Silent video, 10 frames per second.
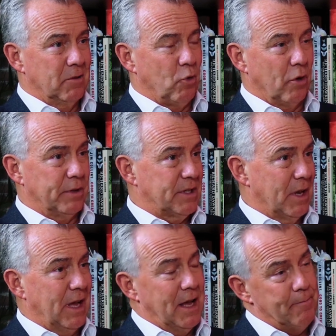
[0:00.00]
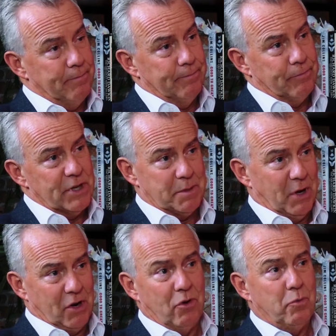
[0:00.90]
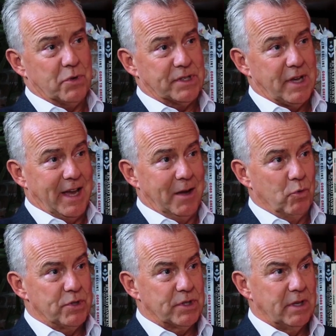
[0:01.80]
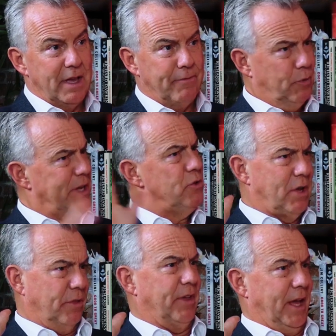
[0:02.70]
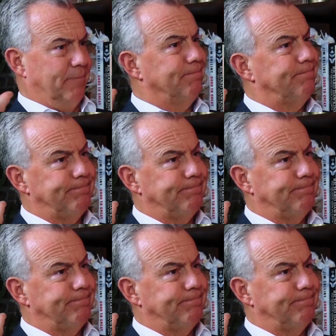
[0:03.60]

what President Macron was saying was, if we do nothing,